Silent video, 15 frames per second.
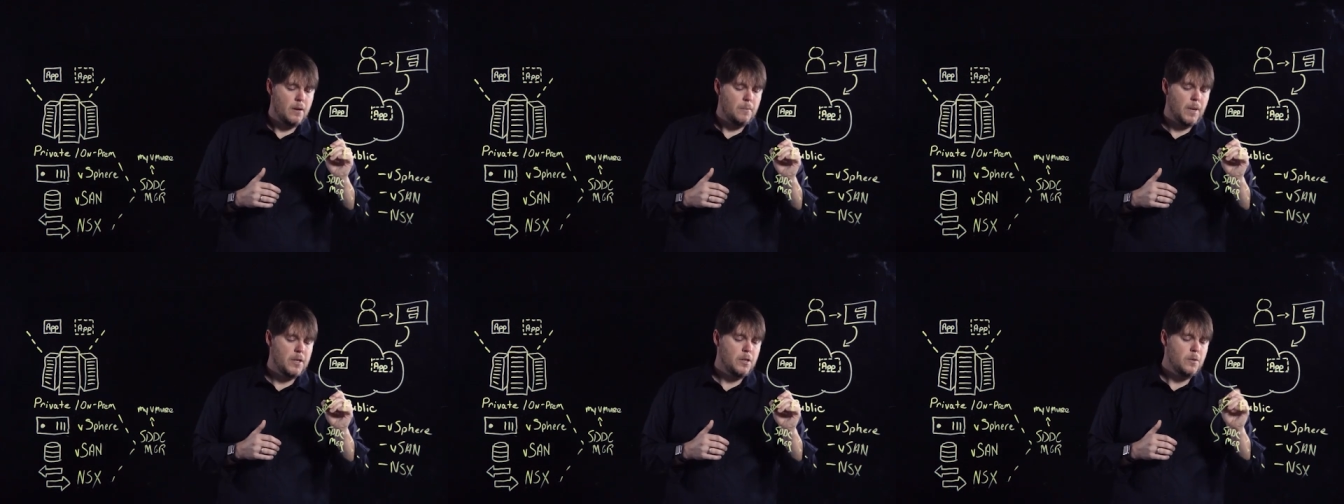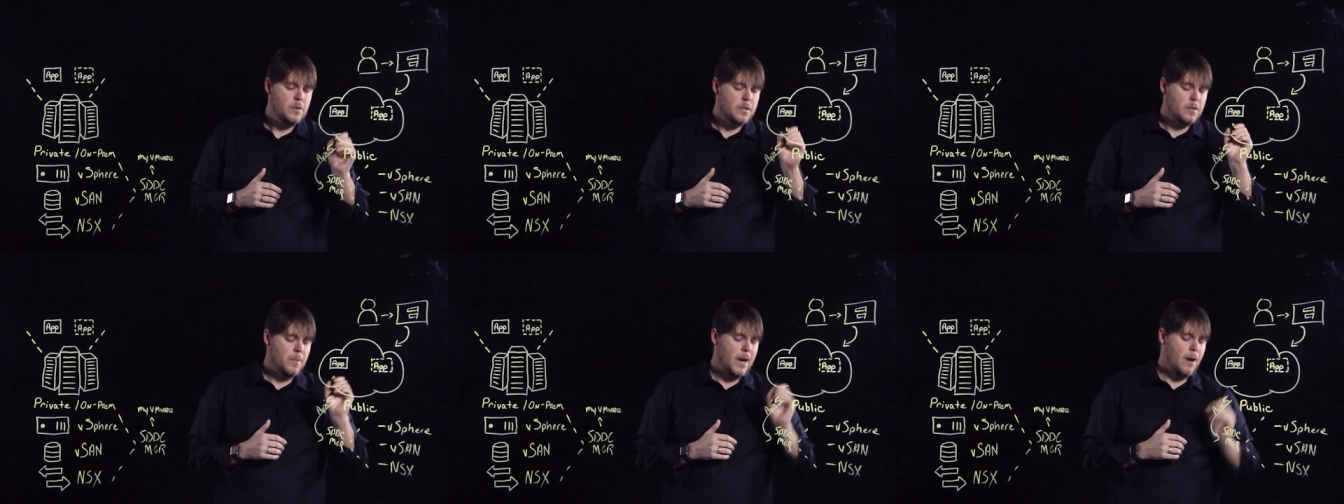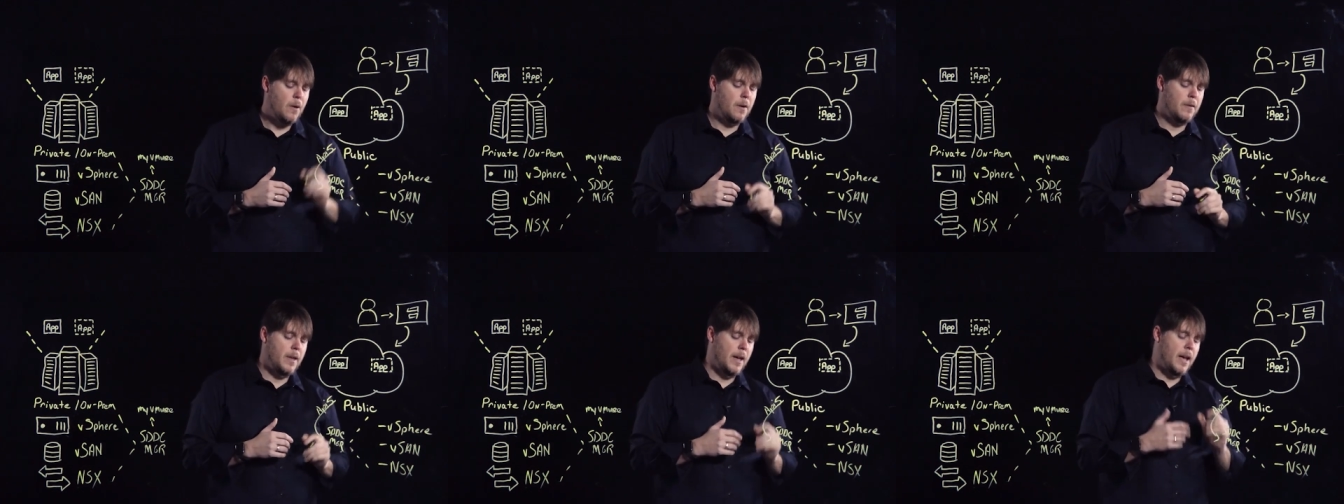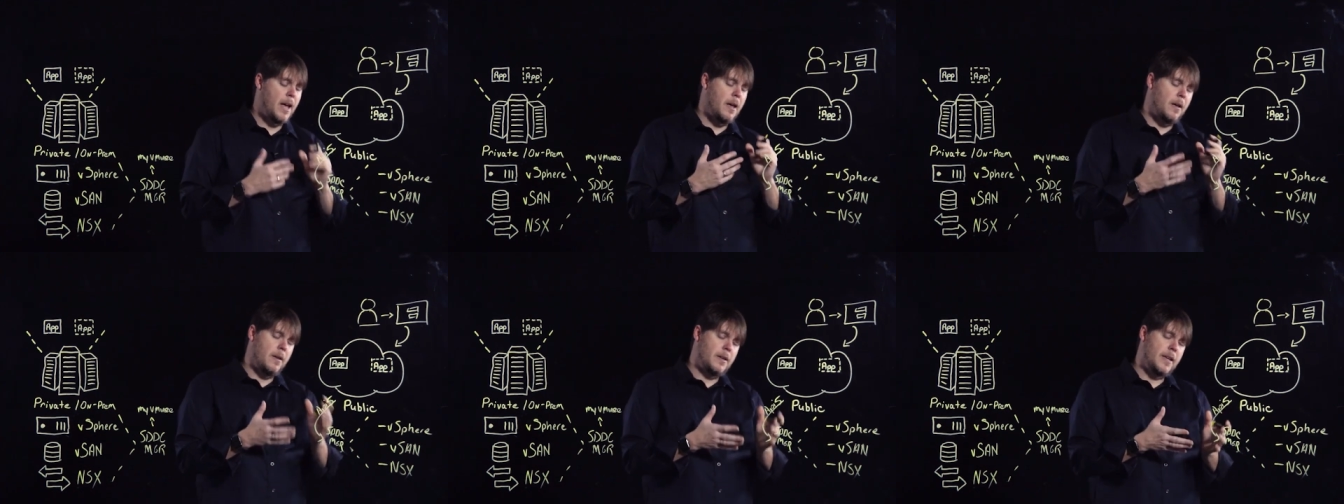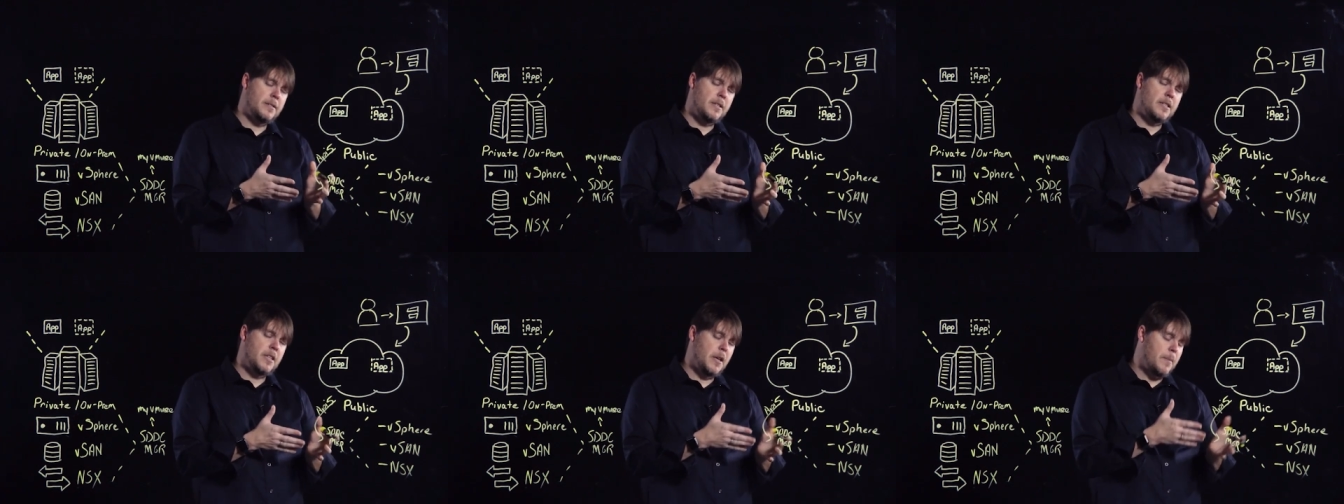By using the power of the
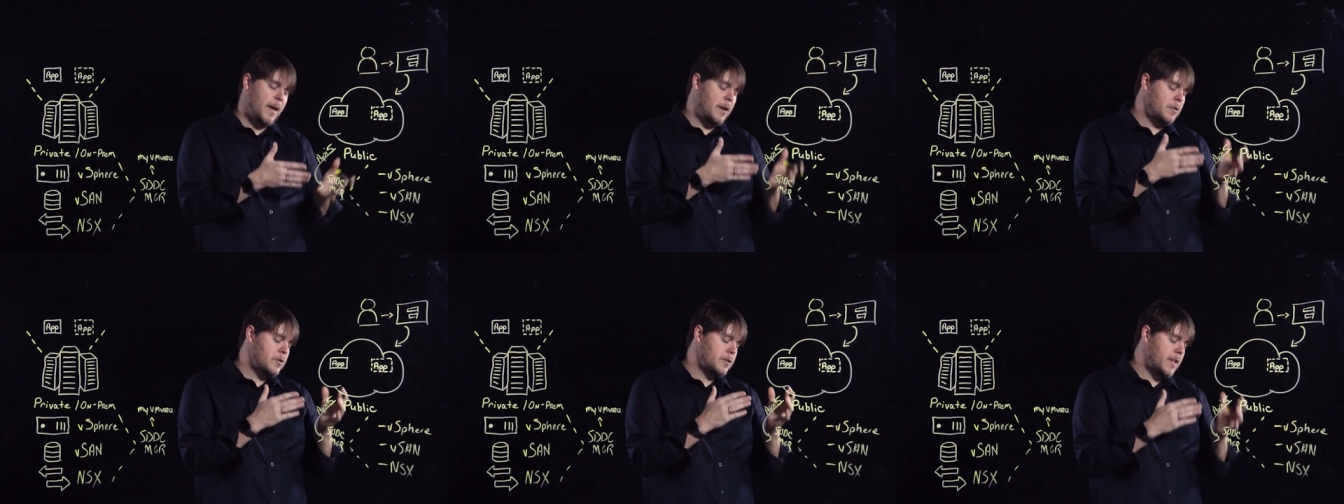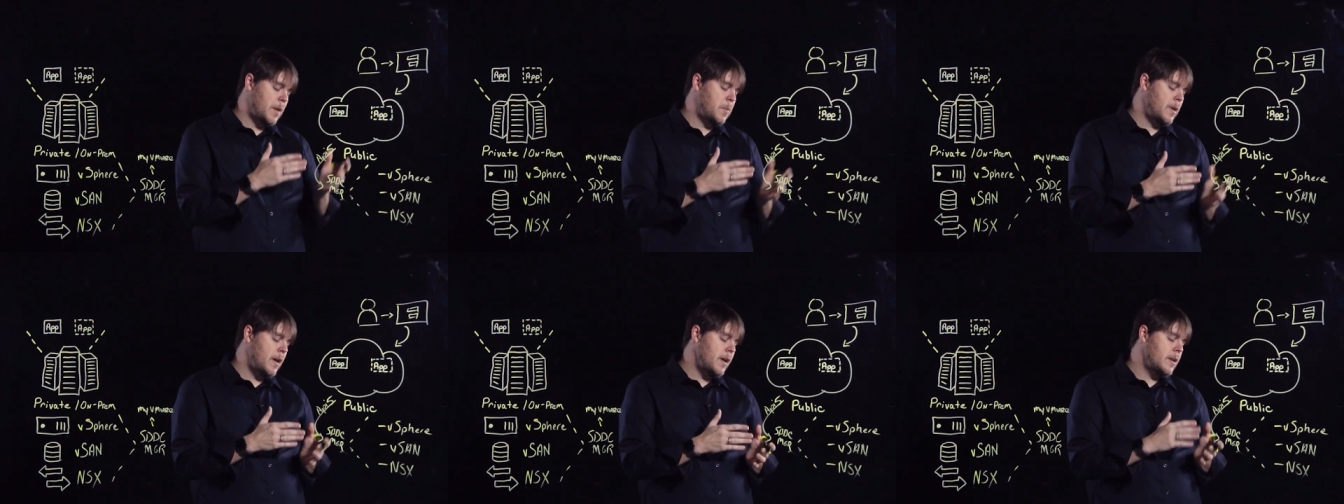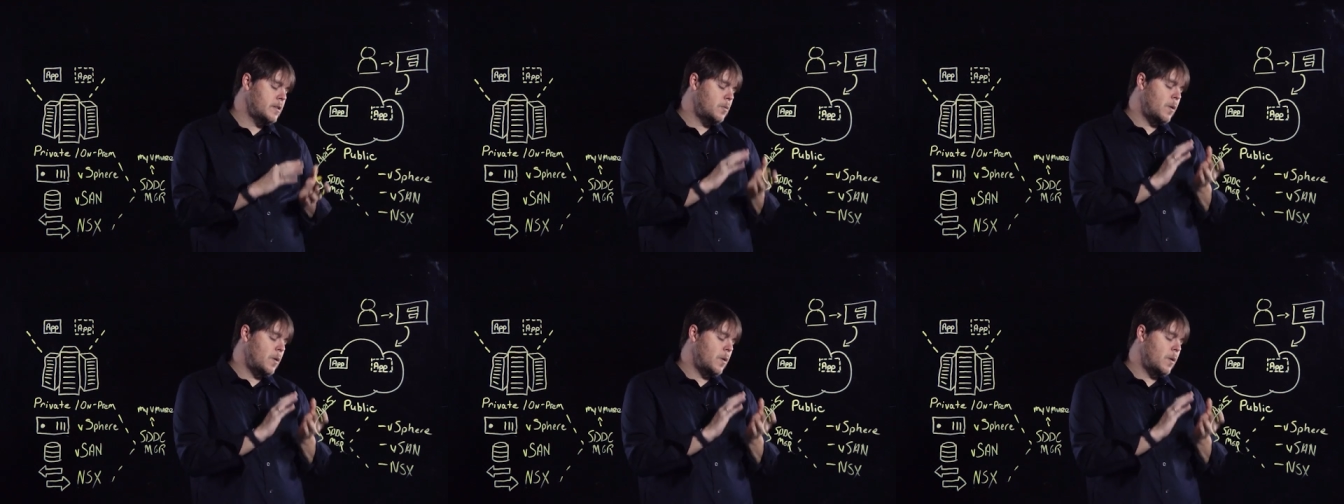SDDC Manager's APIs,